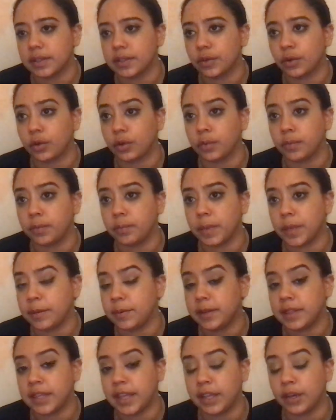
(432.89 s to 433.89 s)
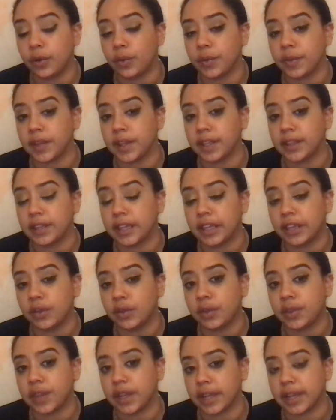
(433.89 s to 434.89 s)
or maybe they don't think that you
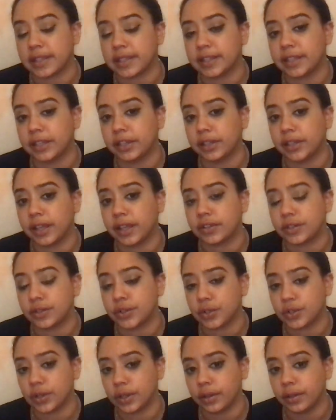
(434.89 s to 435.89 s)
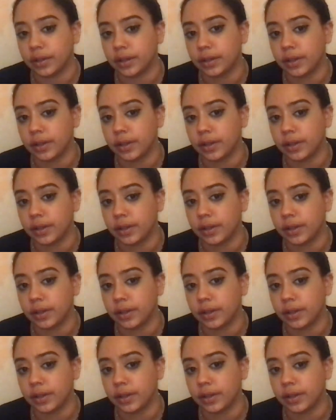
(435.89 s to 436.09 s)
think as clearly as you should.